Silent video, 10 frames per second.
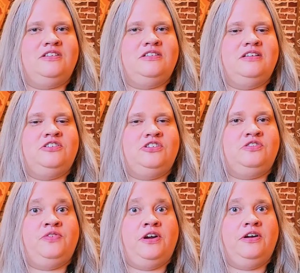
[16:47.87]
it's
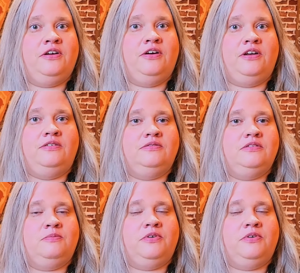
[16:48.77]
just very good.